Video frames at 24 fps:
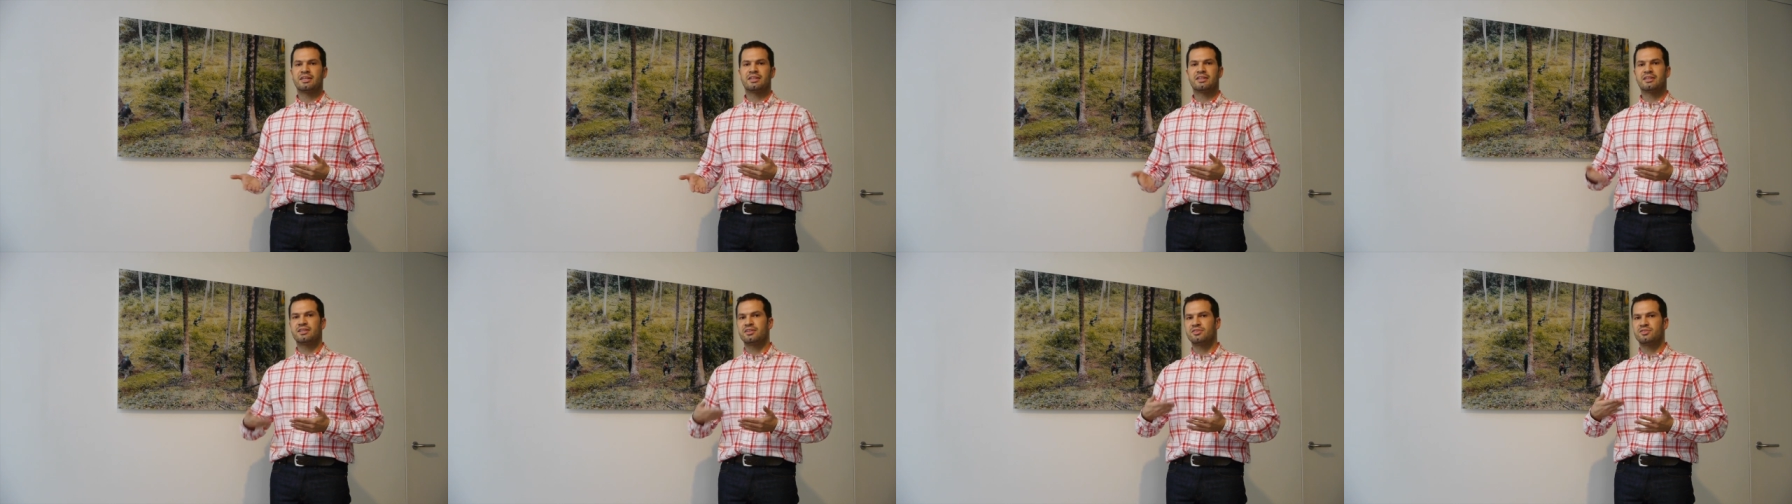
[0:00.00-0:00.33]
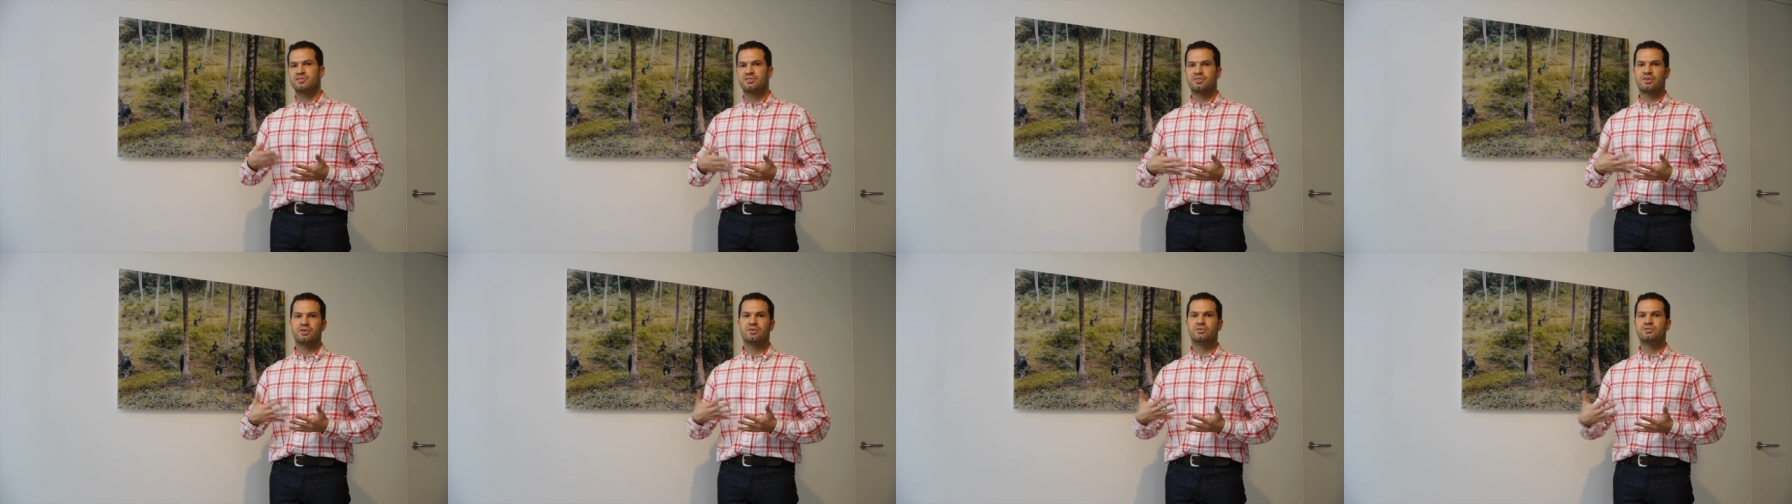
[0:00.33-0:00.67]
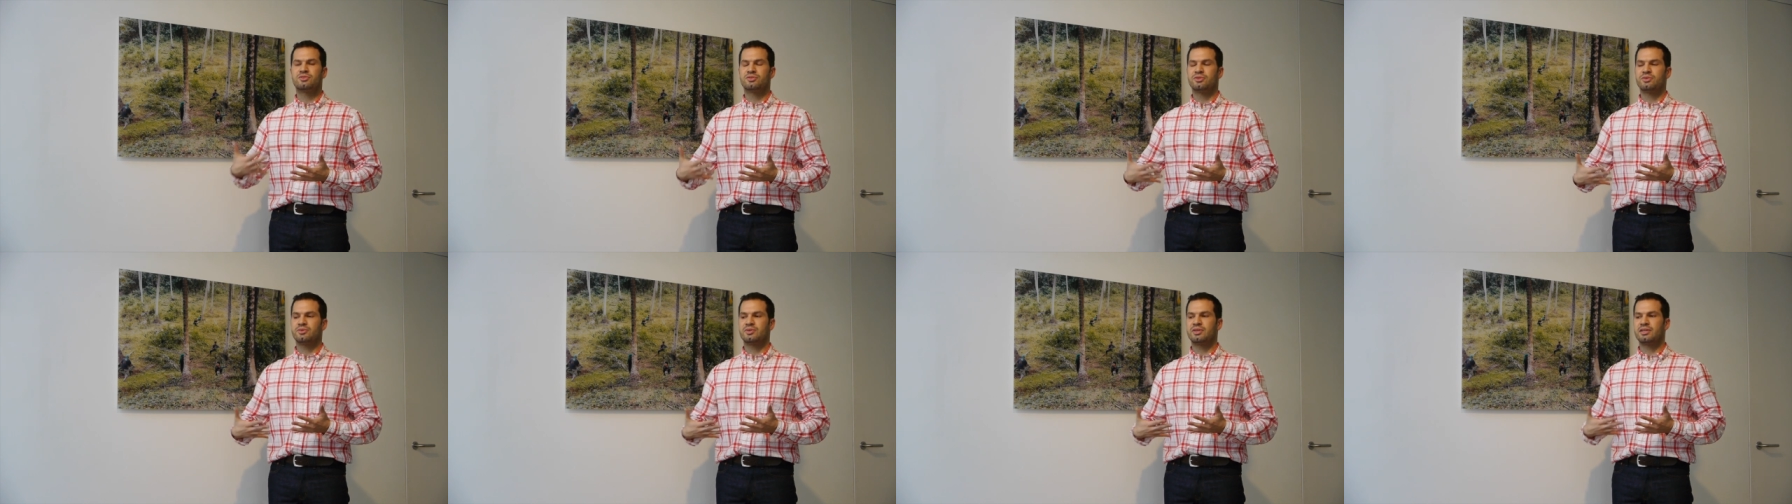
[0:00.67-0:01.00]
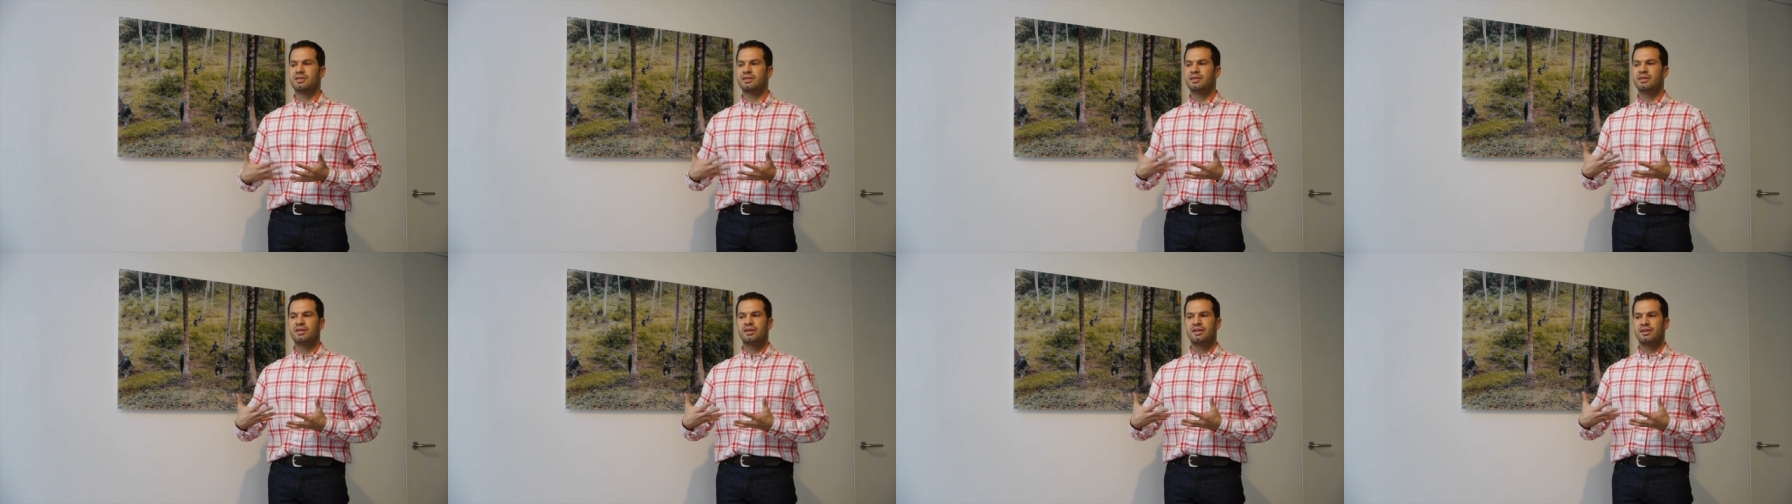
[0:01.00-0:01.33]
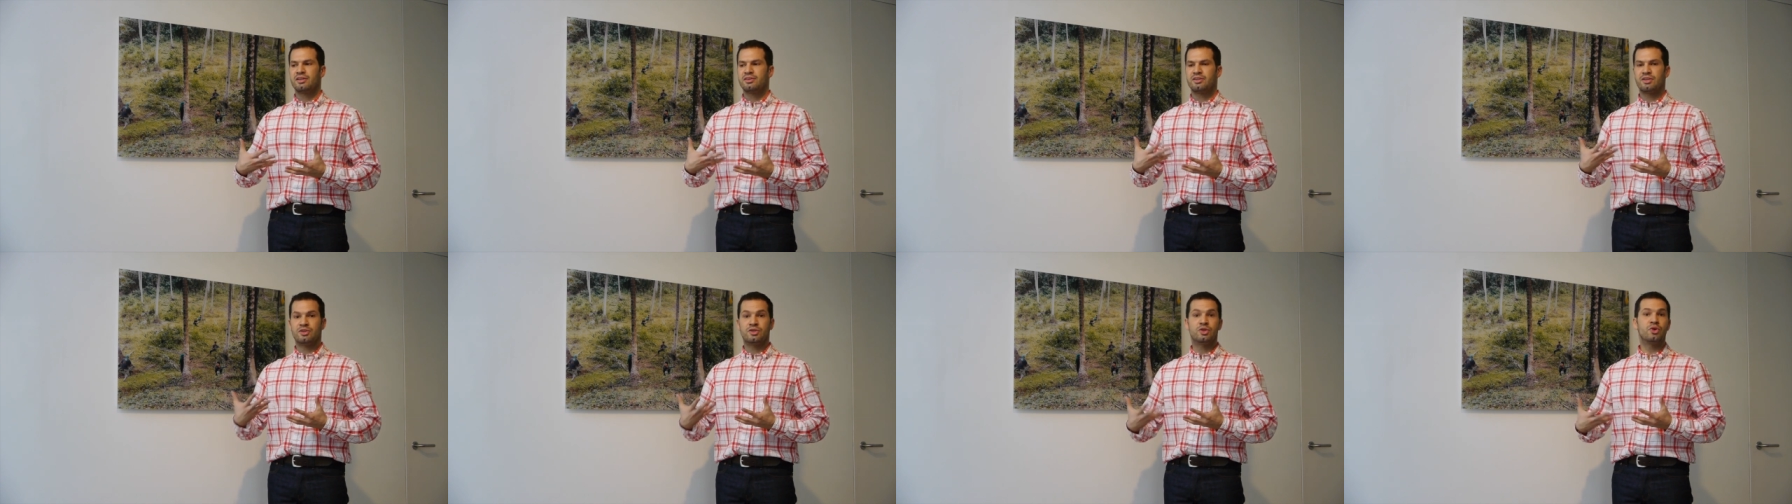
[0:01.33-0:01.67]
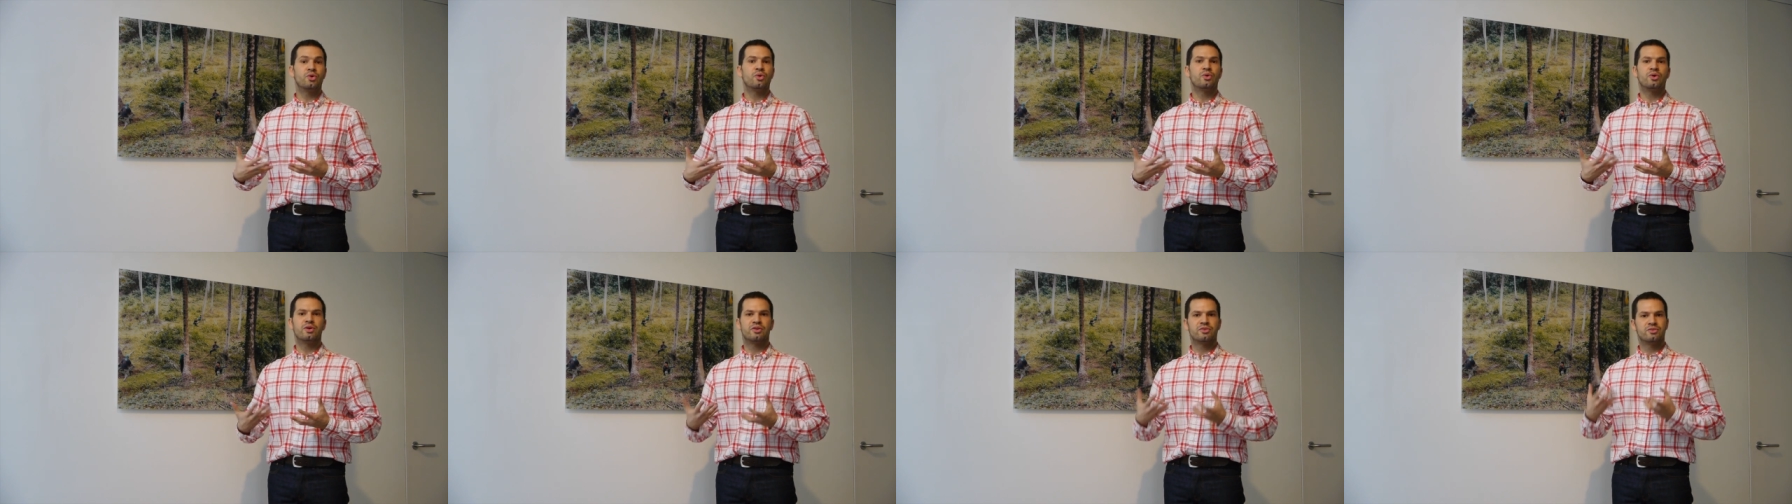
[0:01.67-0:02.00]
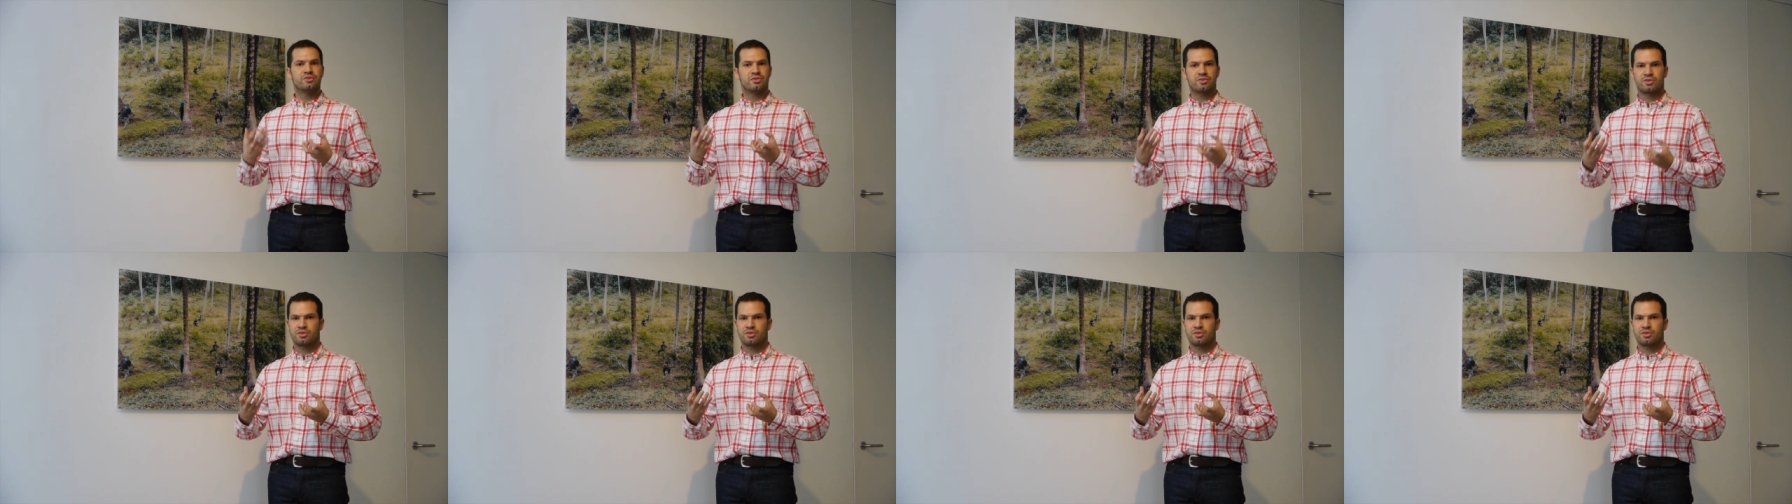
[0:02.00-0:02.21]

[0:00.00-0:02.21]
And in so doing, the noise or